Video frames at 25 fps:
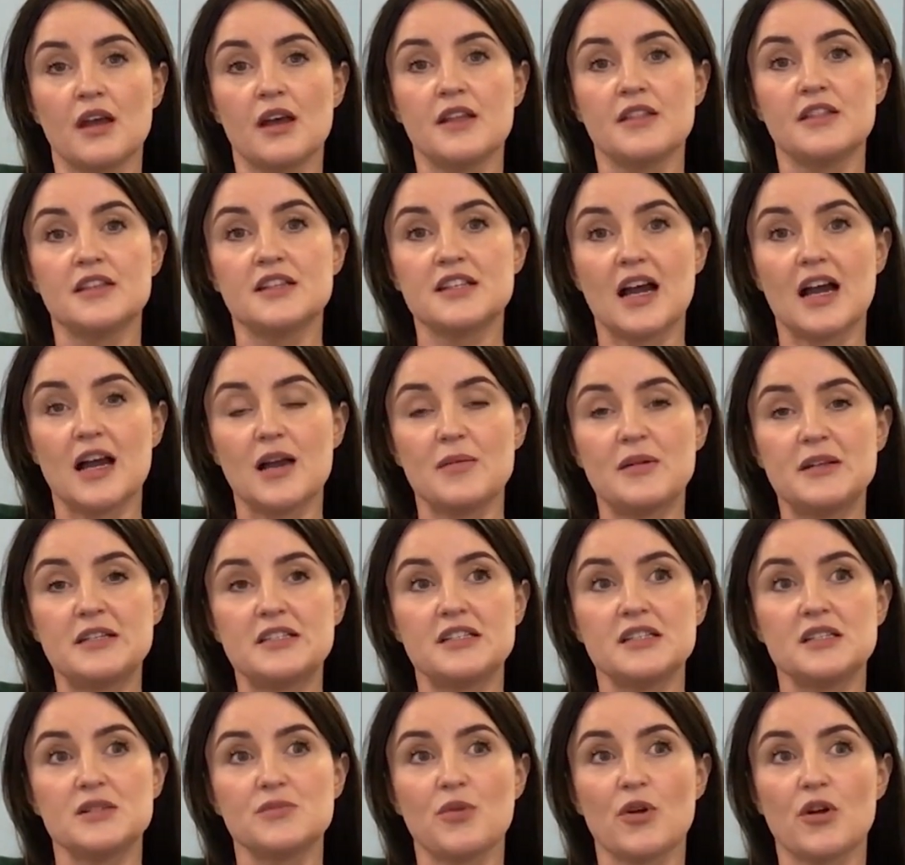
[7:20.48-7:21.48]
The
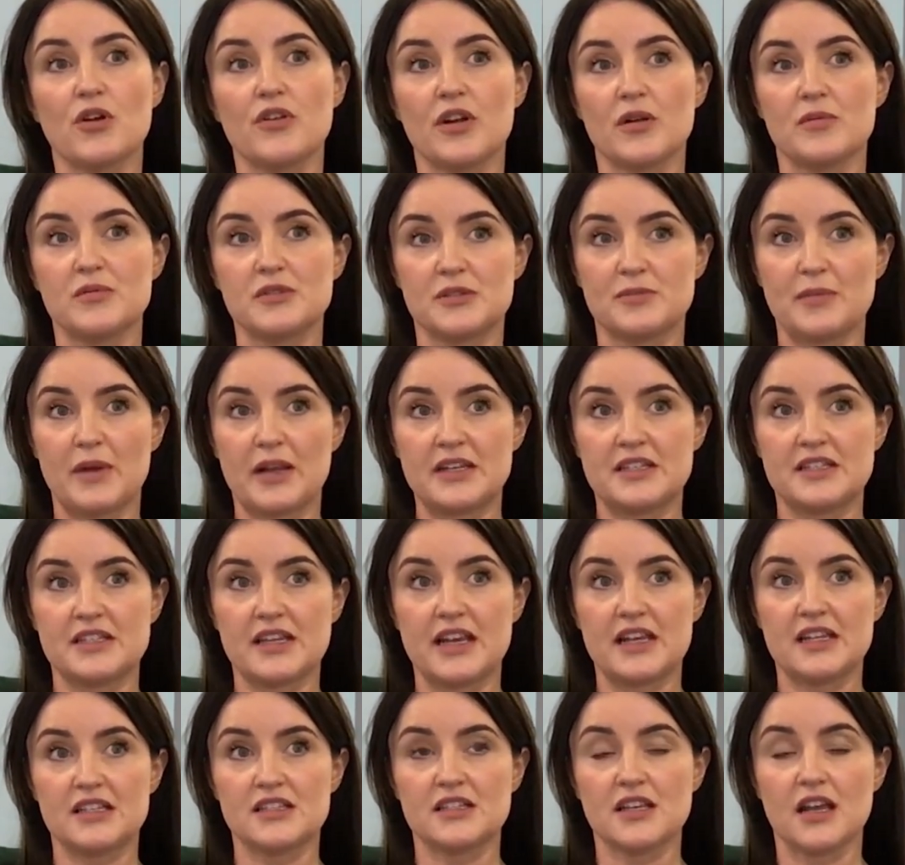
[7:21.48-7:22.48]
diabetes programme has made
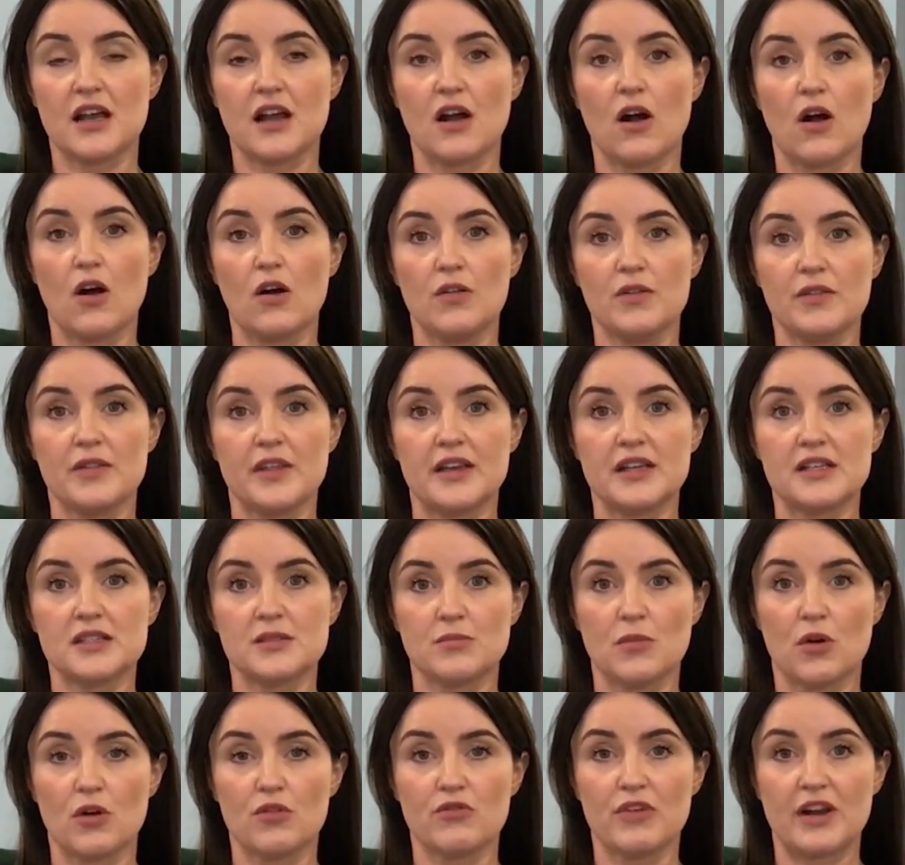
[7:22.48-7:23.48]
data on this
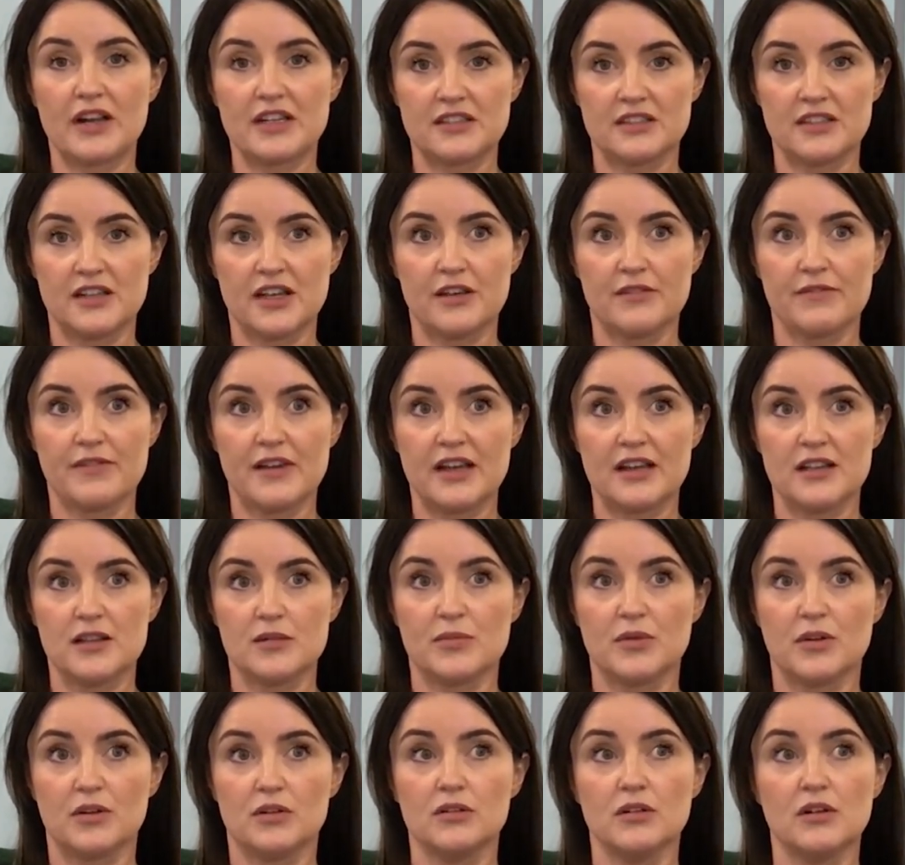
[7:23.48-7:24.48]
more readily
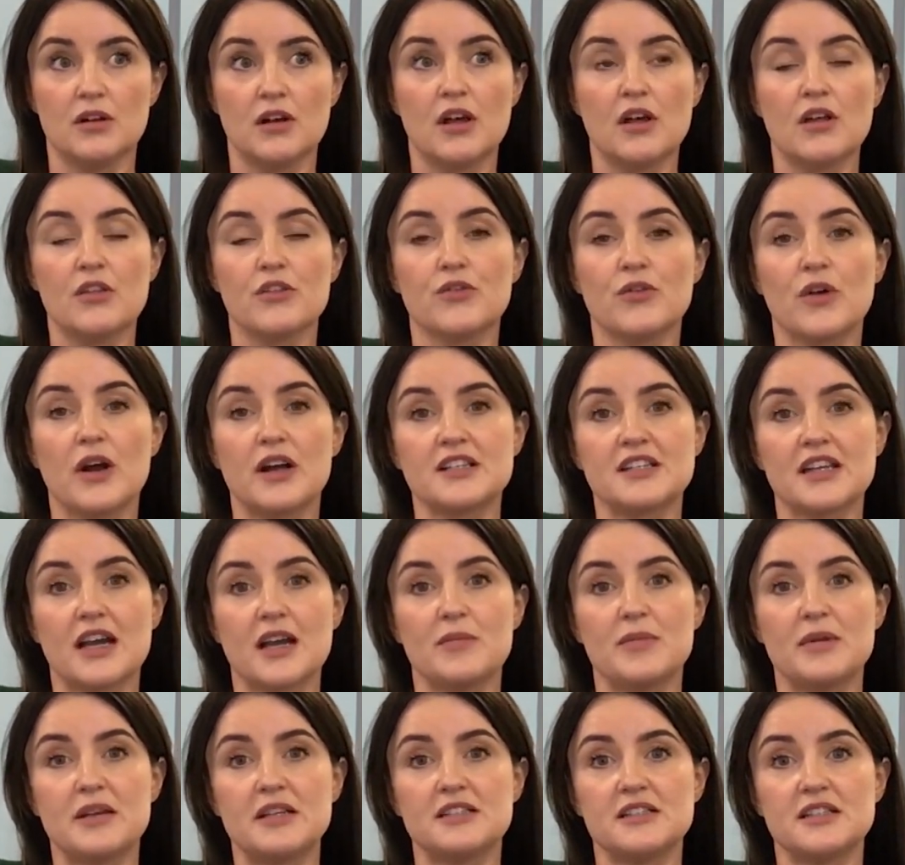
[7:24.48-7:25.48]
available through our
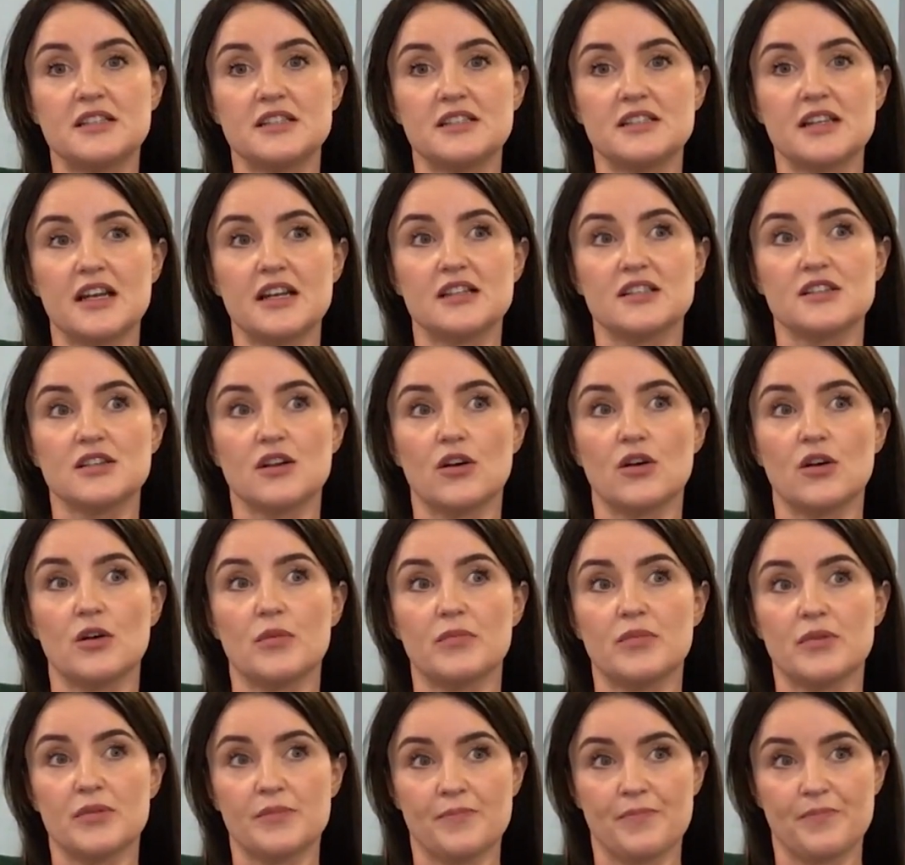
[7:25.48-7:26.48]
Diabetes Data
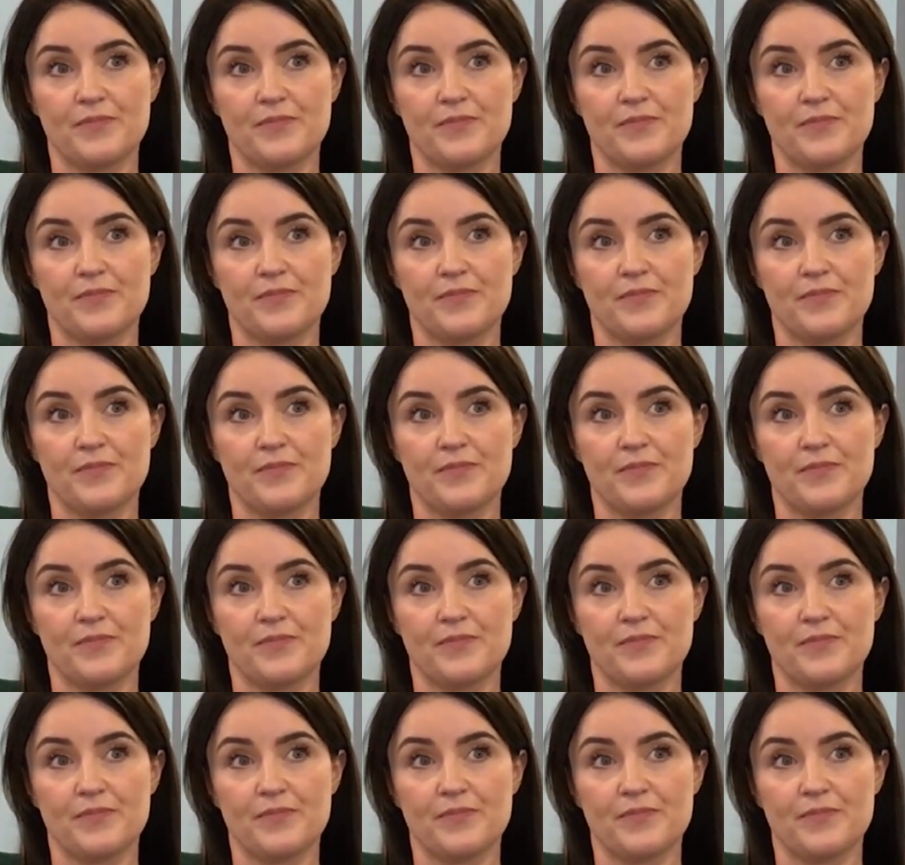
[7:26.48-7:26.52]
Hub.